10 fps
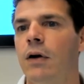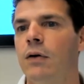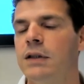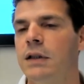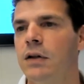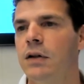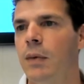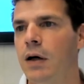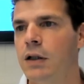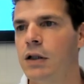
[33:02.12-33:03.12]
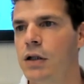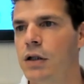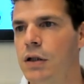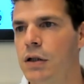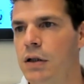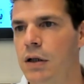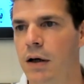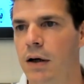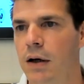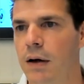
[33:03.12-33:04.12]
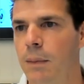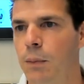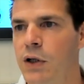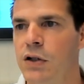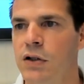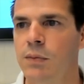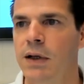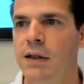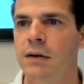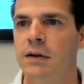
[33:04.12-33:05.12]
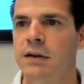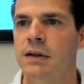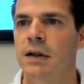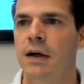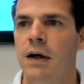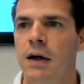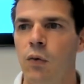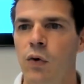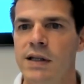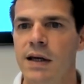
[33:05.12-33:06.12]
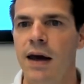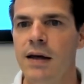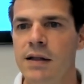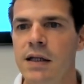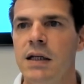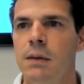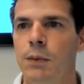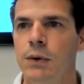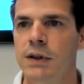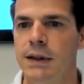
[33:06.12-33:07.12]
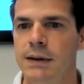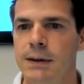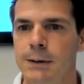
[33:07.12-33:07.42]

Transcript: closing the march, precious metals with 18%.